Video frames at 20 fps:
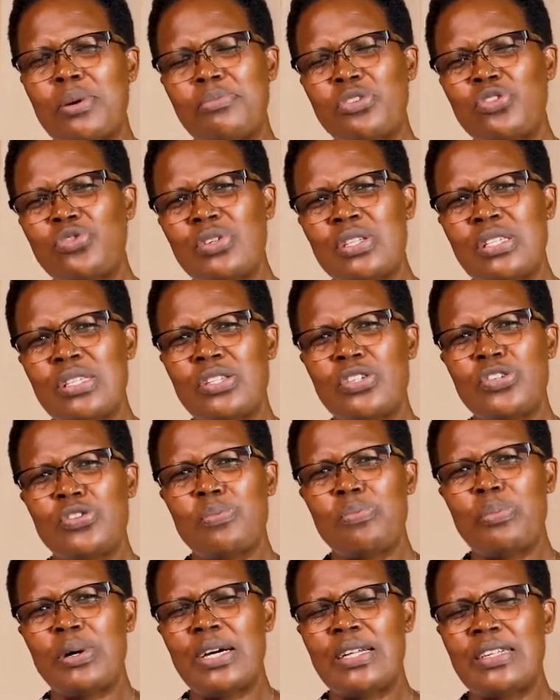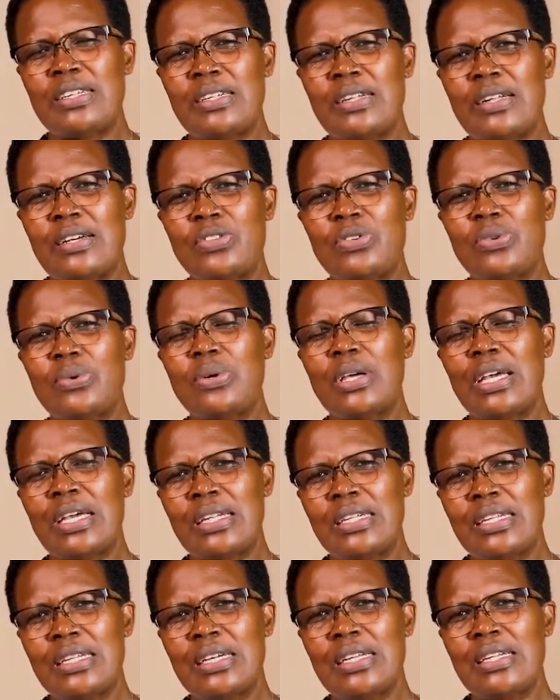untwist your partner to
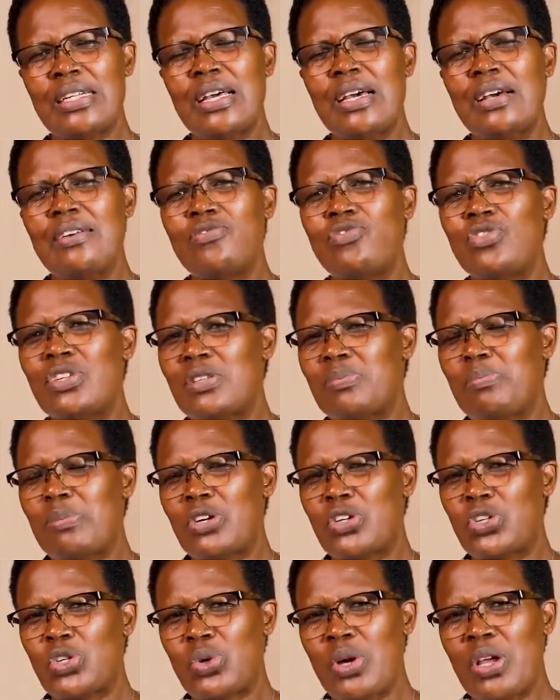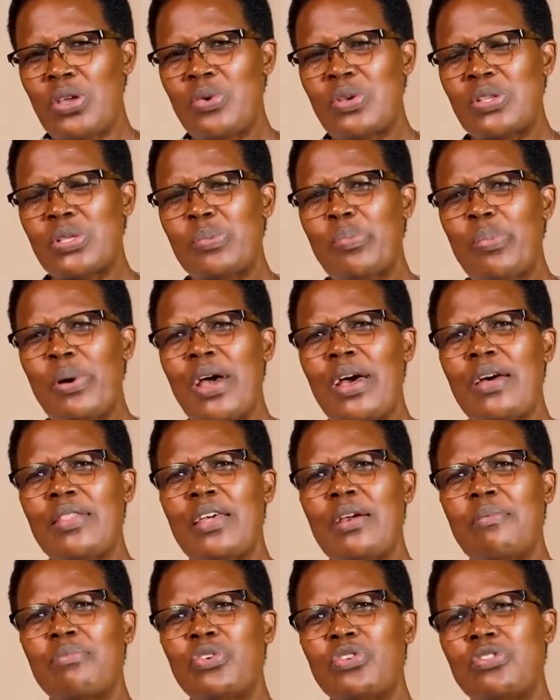get it. Just make sure you inspire
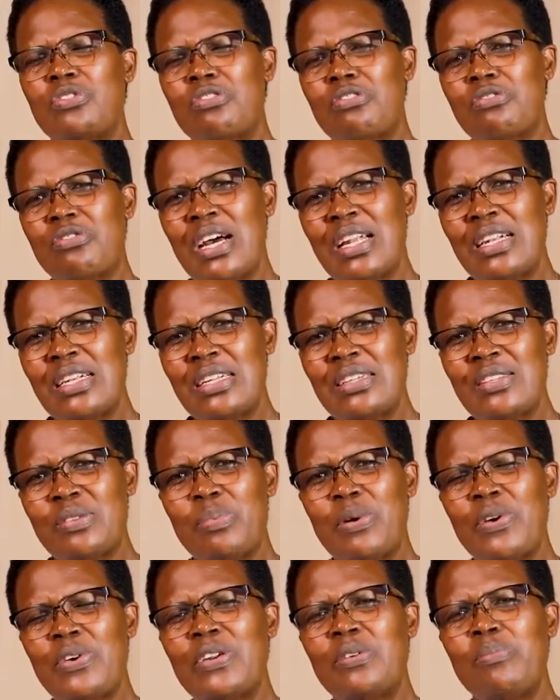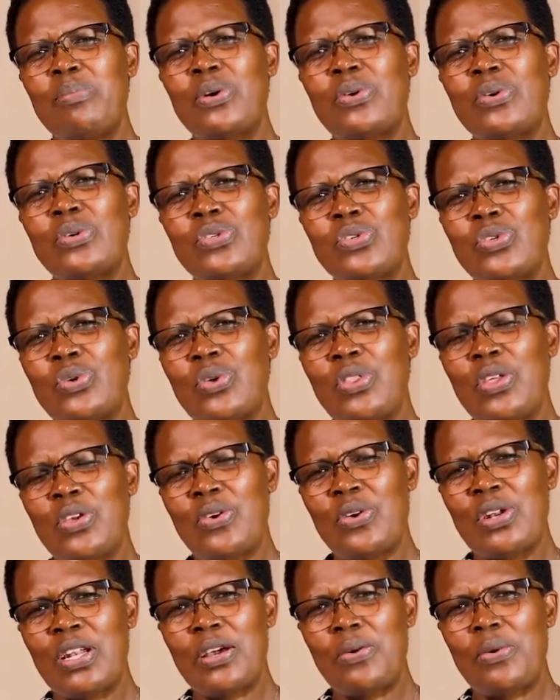them. Don't run desperate because you're
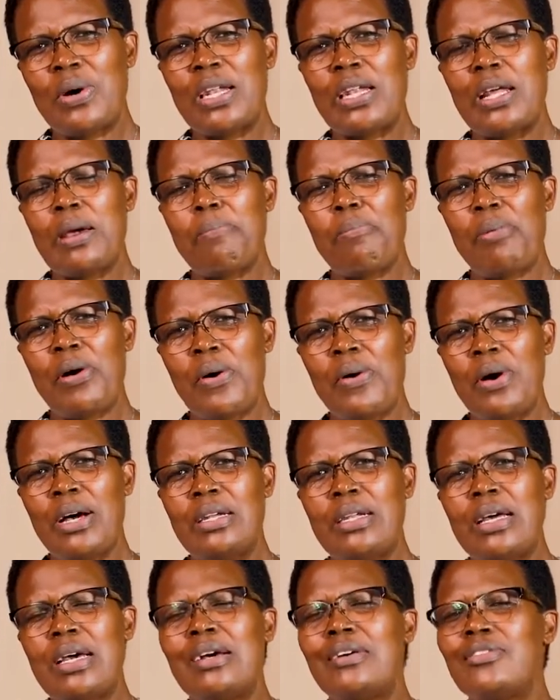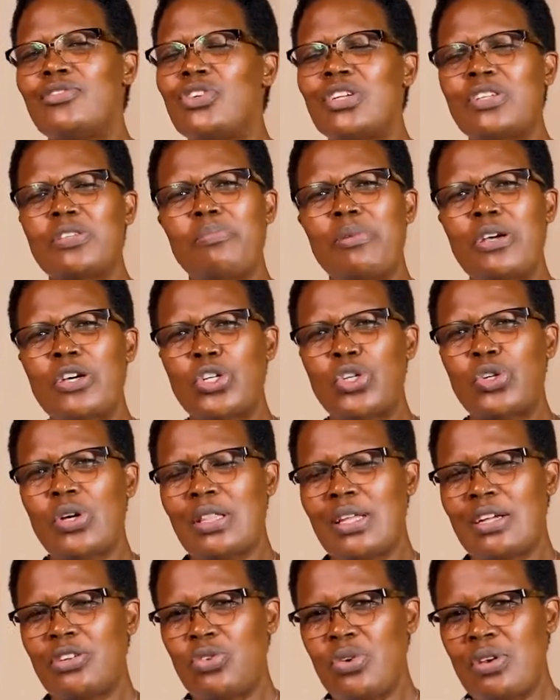the only one empowered. Just make sure
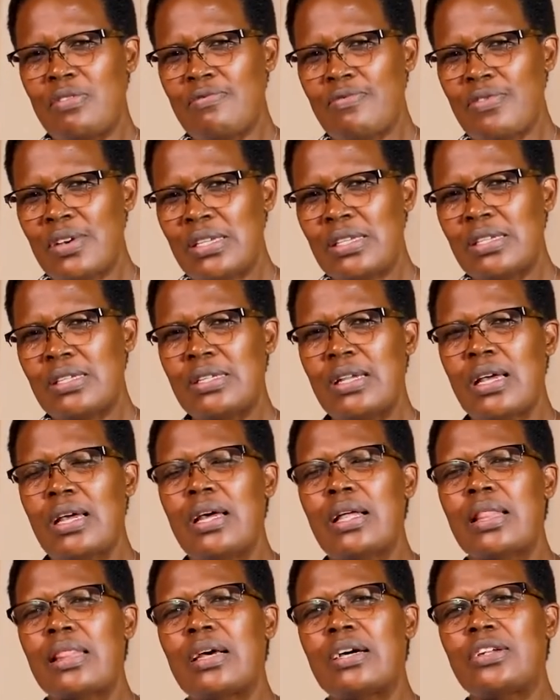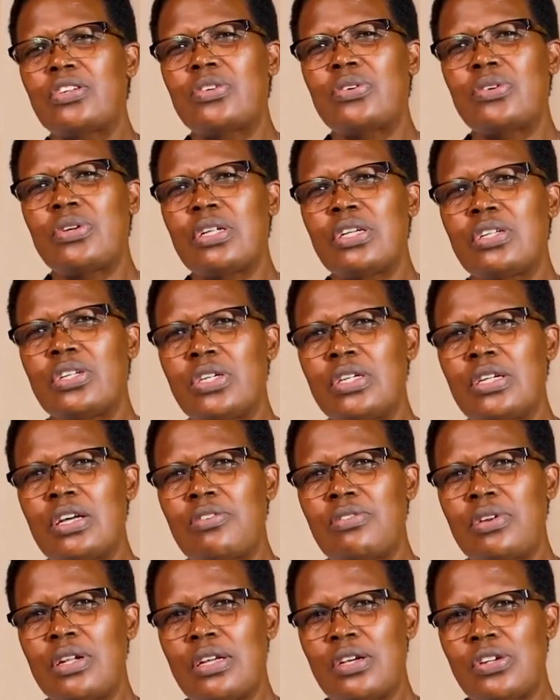that you invest that knowledge in
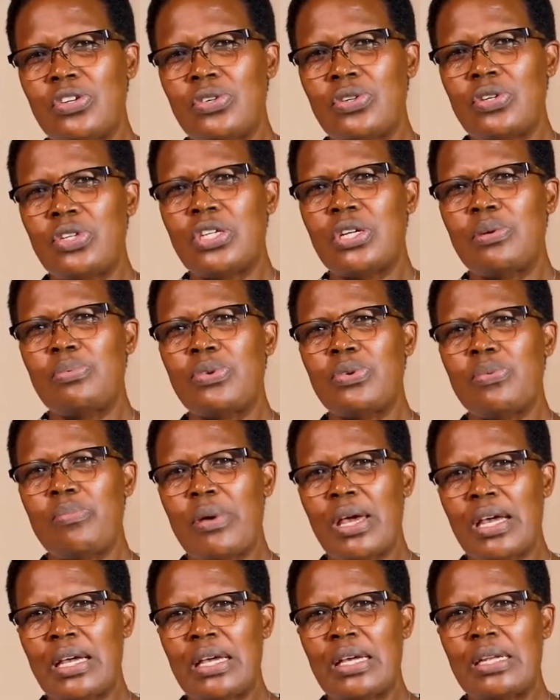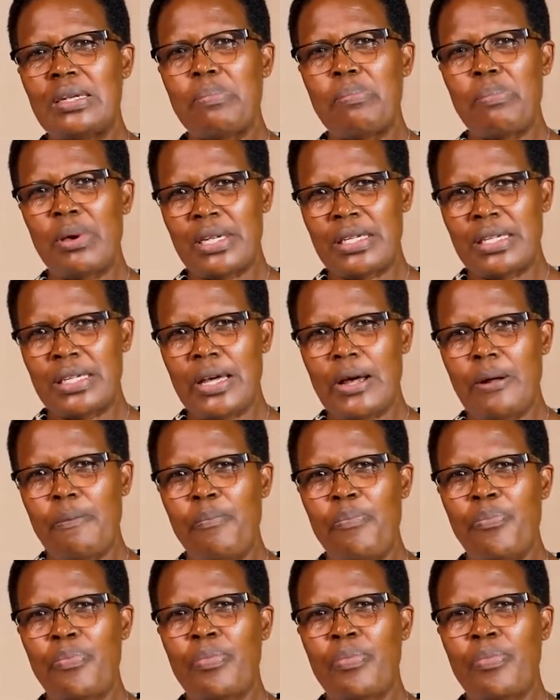a relationship to make it better.